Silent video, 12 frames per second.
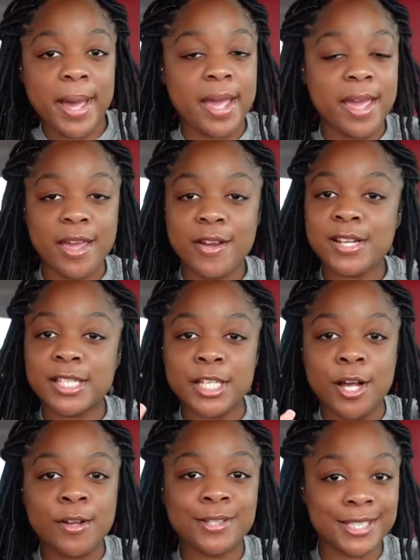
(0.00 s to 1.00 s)
hair is
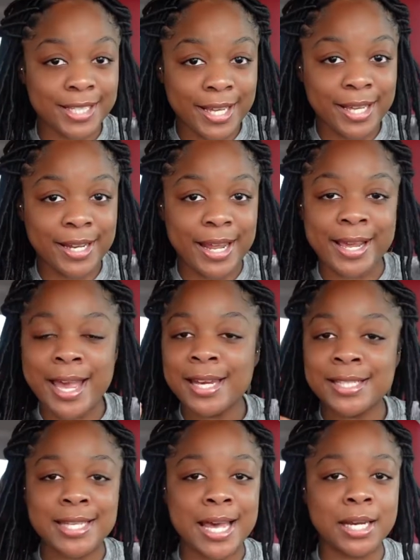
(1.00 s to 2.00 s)
all done. I got
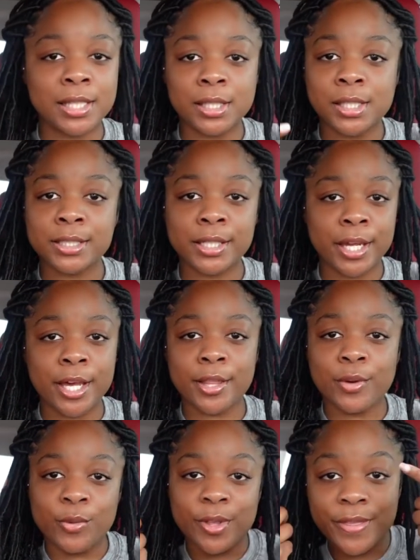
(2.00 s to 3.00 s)
to tie the look
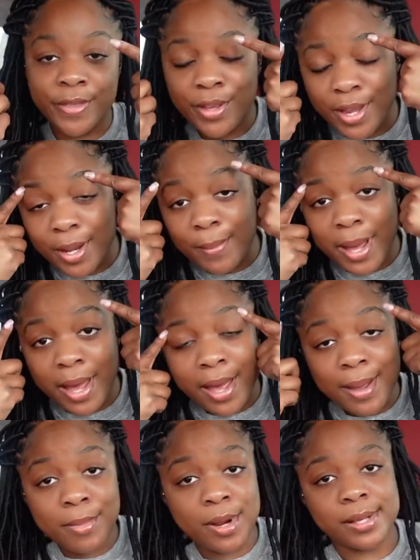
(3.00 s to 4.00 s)
together with getting my
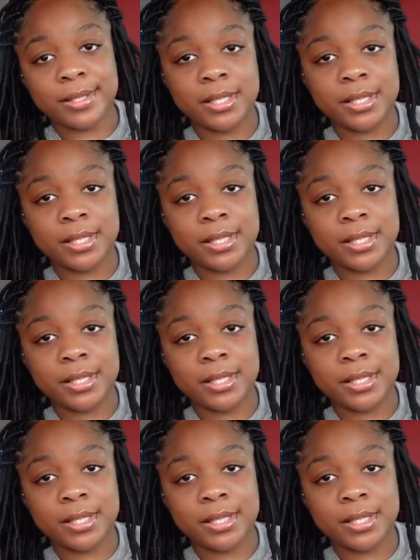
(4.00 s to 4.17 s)
eyebrows